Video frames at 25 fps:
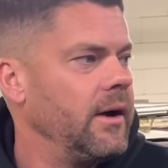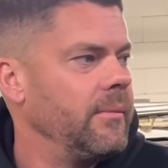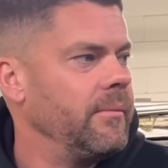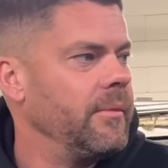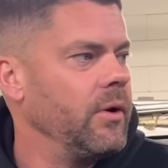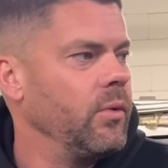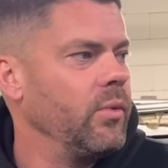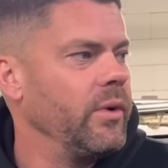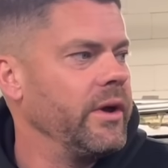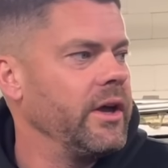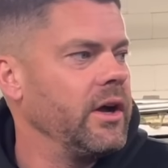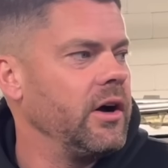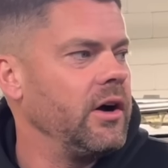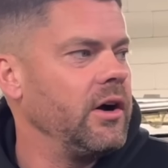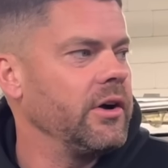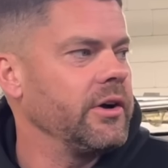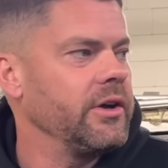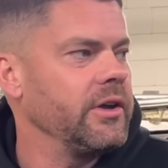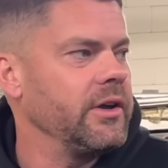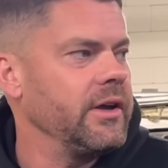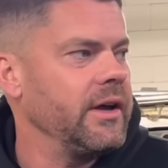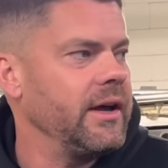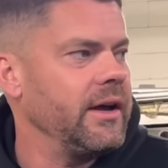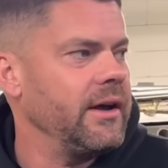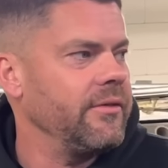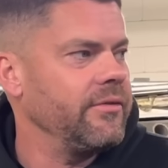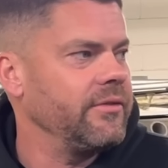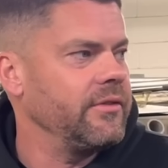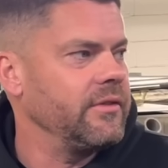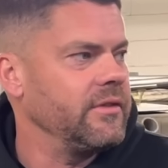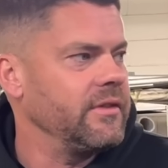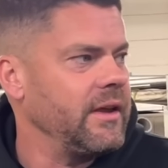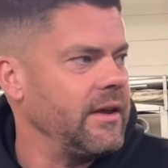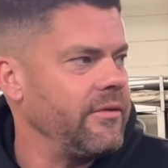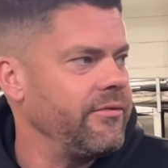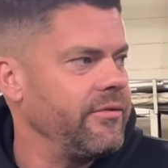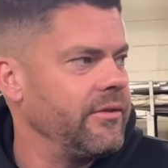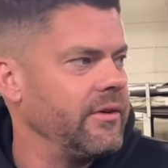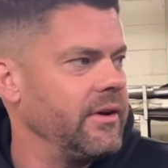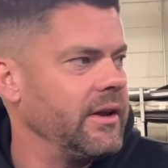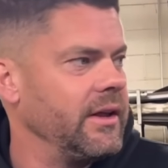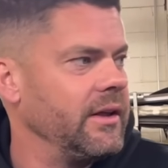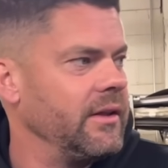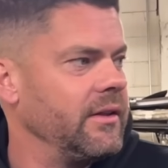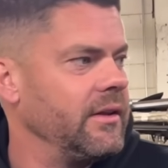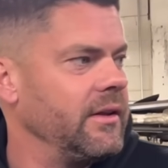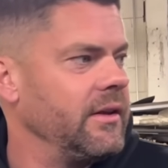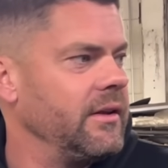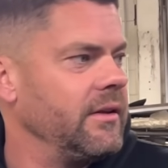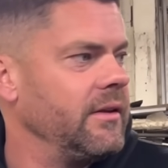we are going to have to definitely
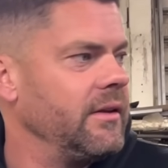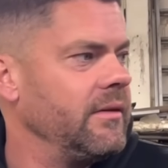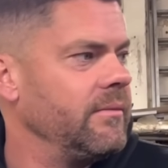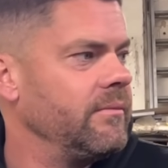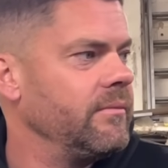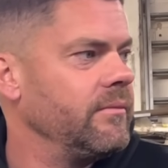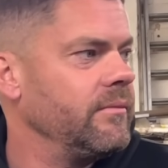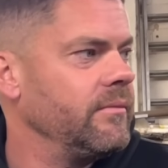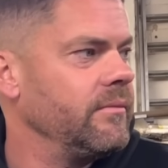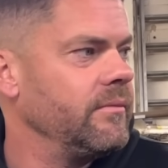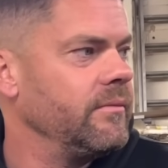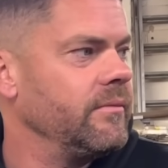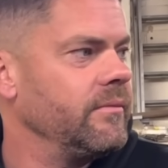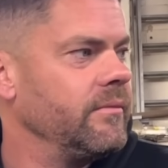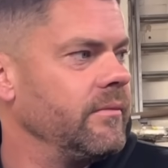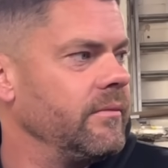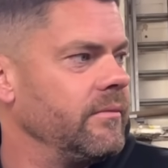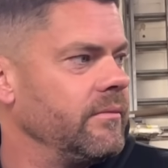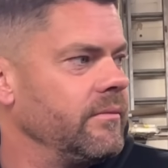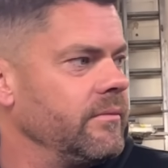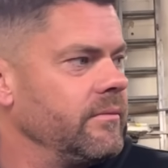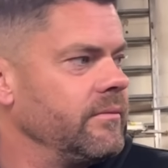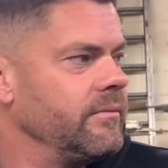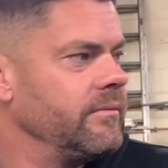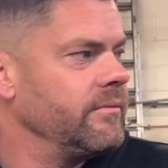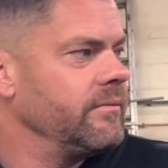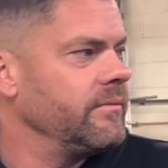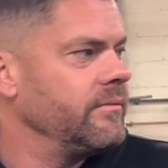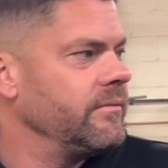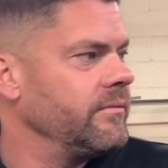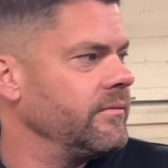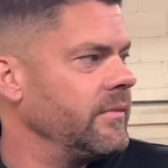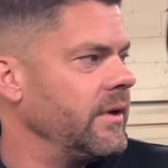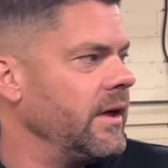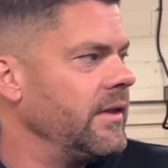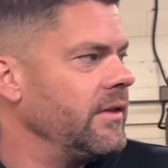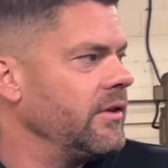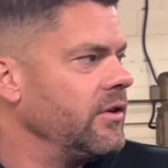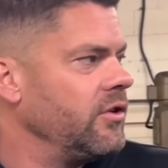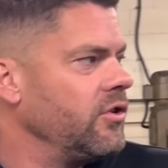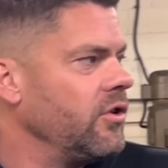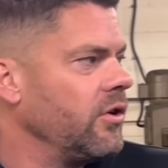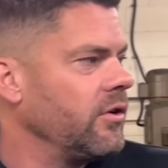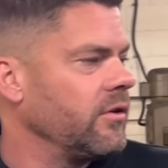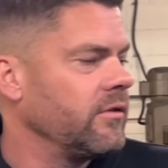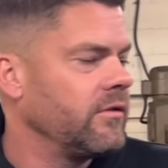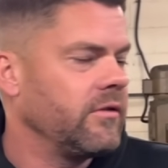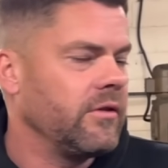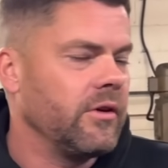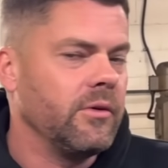in the
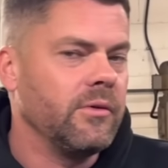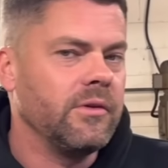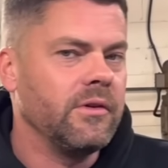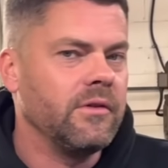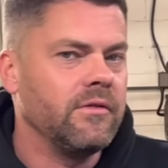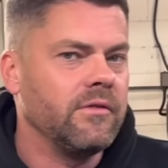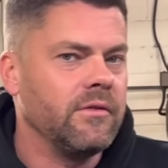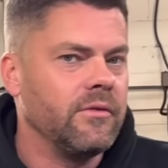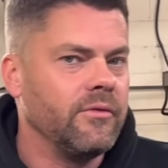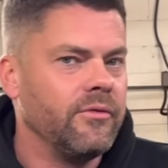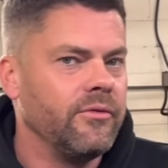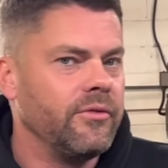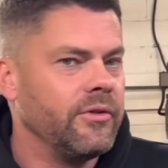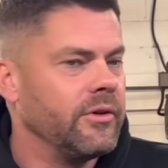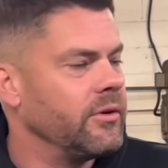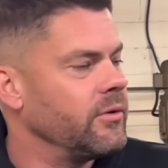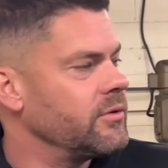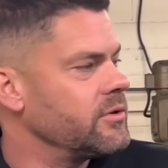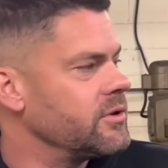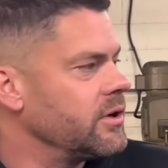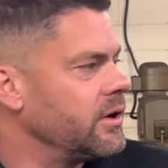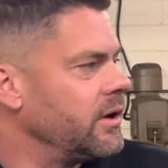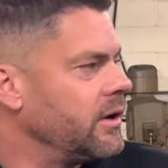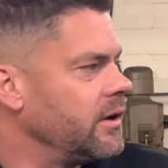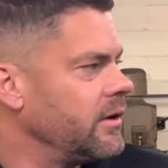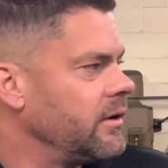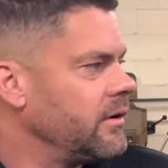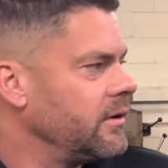not so distant future